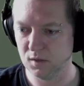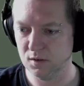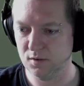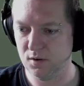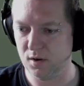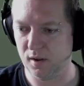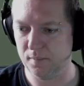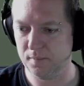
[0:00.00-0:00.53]

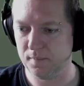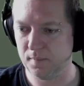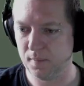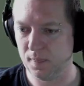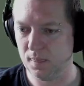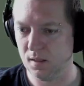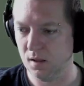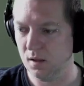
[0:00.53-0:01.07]
Right,
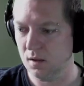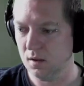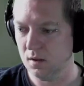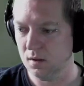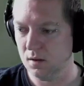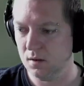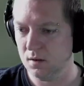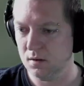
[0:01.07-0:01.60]

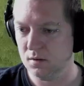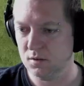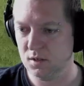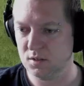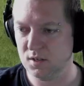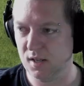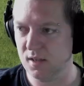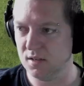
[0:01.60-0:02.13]

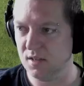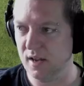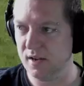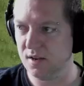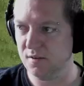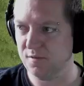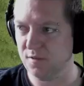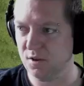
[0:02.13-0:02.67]
just so there's no
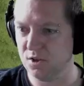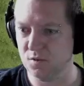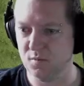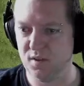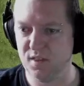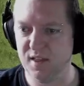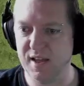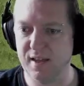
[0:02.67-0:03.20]
confusion
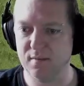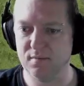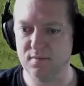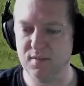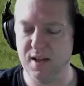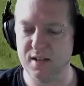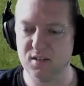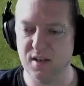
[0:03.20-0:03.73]
with that,
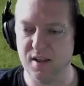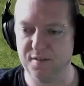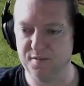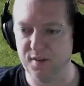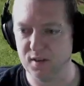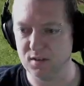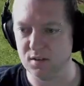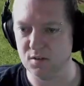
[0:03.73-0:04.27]
that's now
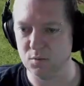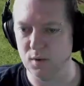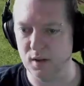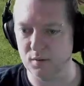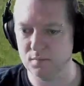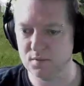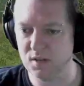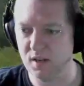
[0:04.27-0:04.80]
fixed as
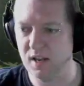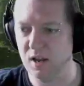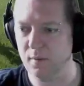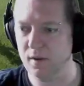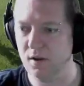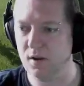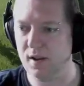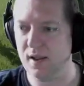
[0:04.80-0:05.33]
well. So now
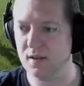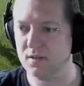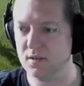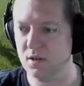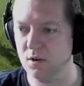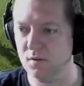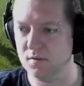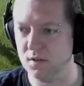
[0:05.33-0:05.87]
we got
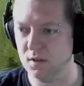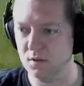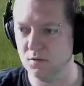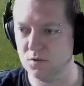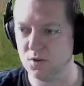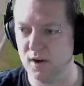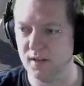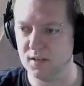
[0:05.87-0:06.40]
ourselves a little
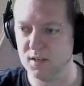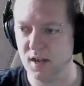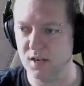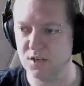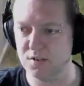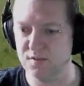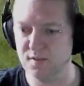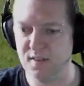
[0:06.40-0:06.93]
train
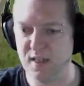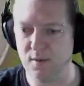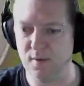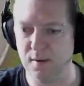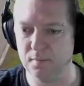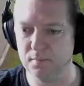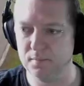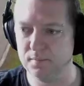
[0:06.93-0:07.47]
station for that one,